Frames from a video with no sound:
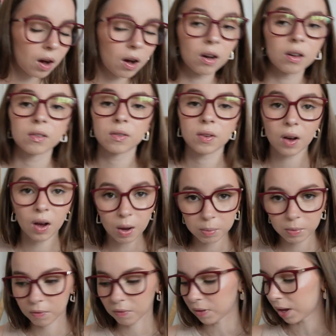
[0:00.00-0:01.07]
on top
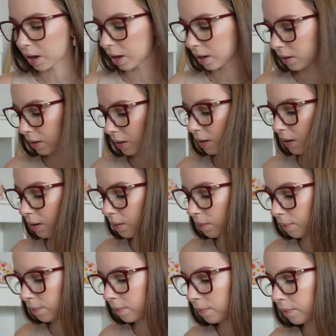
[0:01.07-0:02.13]
of that,
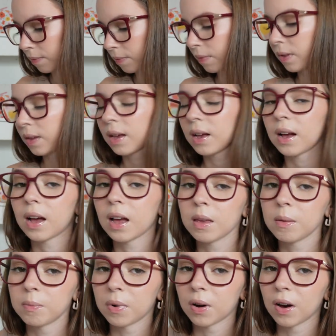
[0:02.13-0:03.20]
I
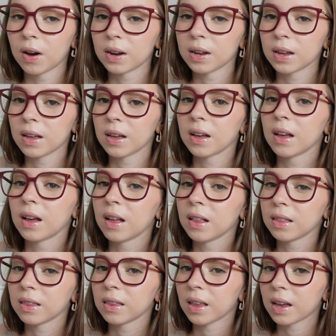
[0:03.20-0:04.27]
bought a
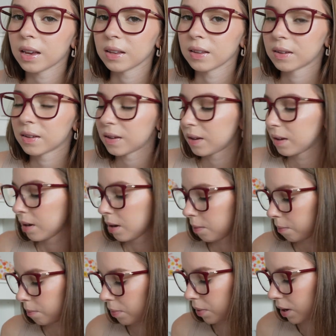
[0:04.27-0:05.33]
light,
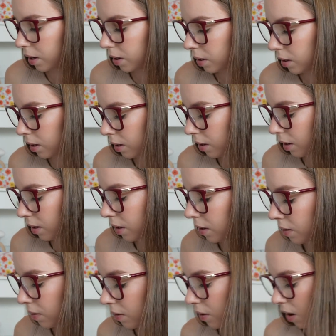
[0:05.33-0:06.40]
but
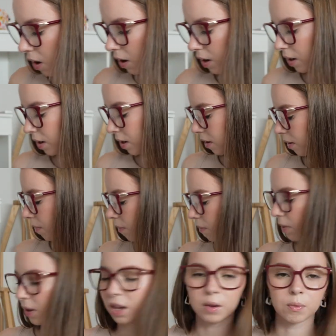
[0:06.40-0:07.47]
it's not
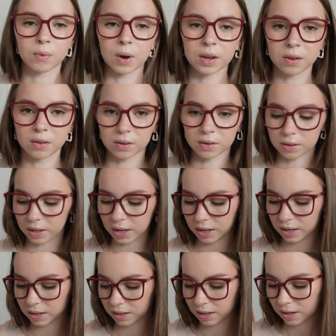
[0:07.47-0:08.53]
a regular
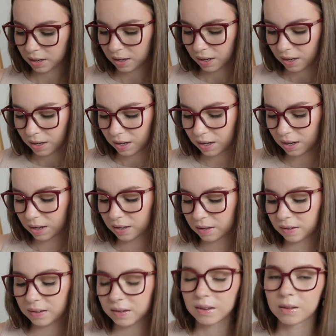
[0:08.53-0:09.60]
light.
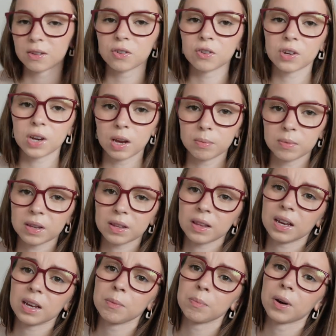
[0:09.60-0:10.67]
It's shaped
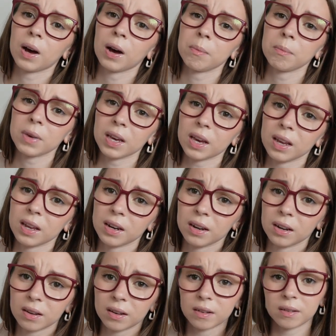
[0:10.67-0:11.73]
like a
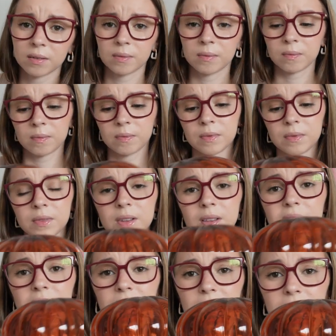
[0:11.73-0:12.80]
pumpkin.
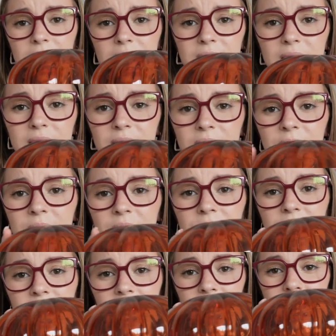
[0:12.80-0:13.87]
Look,
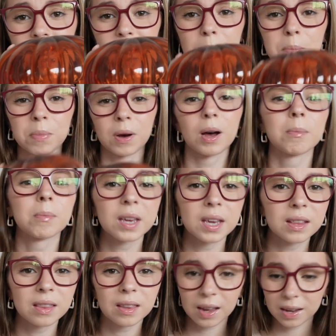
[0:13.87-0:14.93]
it's a
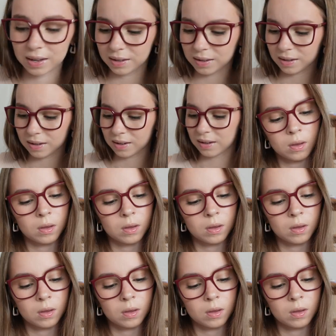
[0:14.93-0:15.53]
pumpkin light.